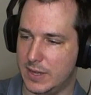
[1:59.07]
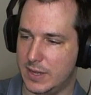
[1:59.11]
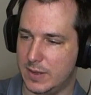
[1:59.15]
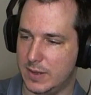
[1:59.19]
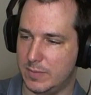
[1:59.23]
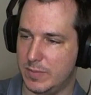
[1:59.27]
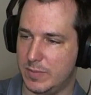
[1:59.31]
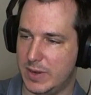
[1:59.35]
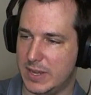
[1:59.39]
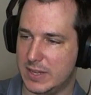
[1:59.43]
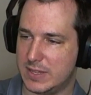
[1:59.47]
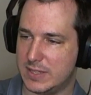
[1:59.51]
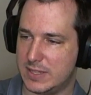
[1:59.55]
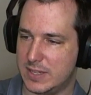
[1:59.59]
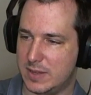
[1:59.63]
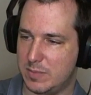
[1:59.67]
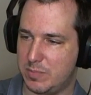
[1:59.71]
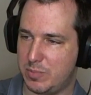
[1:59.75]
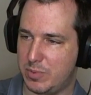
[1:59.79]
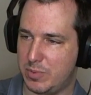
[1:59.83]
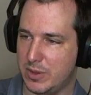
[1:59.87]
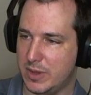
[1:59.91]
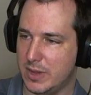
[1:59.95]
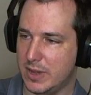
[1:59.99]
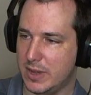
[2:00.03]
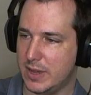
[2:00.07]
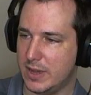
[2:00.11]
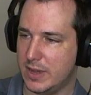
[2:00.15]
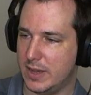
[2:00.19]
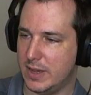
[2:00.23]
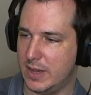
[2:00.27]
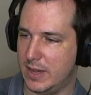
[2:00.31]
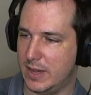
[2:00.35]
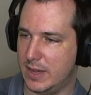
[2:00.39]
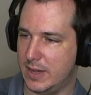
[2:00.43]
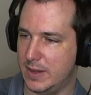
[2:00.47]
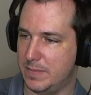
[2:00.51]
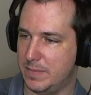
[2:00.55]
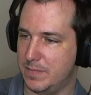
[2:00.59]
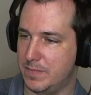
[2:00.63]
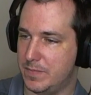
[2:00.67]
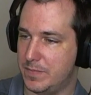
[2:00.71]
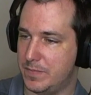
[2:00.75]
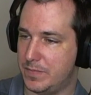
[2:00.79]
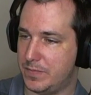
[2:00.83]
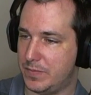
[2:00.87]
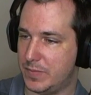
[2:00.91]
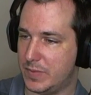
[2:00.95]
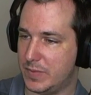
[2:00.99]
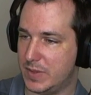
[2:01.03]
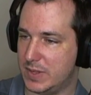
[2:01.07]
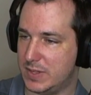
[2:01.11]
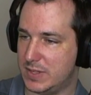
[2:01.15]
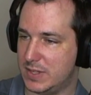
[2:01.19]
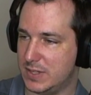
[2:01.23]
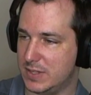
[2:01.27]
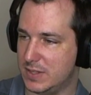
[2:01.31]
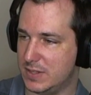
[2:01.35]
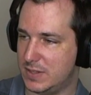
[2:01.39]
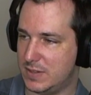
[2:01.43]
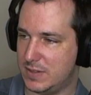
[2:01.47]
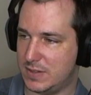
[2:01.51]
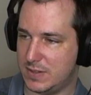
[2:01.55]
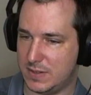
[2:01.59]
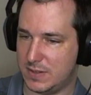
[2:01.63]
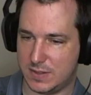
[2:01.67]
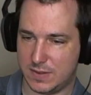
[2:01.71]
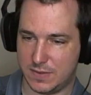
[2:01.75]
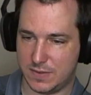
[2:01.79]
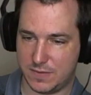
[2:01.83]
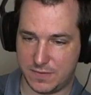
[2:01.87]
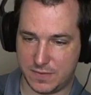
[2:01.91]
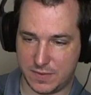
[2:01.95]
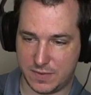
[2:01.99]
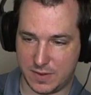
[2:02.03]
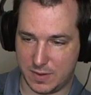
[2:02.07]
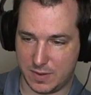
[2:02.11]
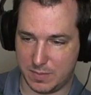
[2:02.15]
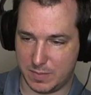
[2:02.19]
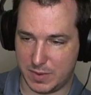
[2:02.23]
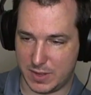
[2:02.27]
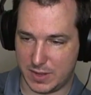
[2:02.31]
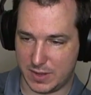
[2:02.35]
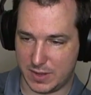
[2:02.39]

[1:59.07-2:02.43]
Next up, this is from a